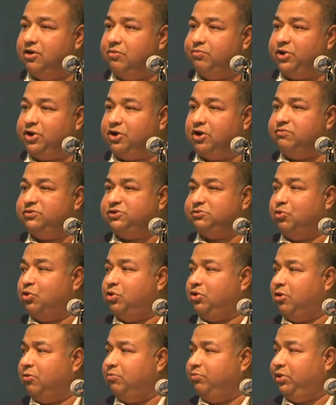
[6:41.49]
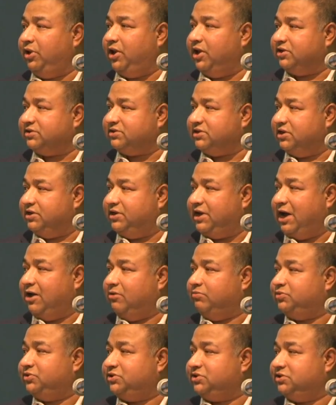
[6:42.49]
becomes more complex,
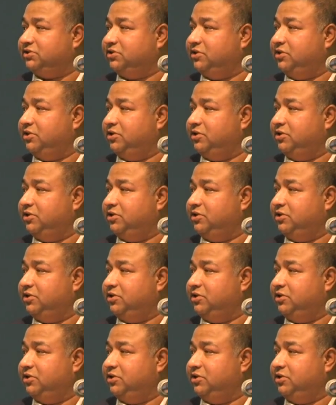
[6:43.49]
adapts.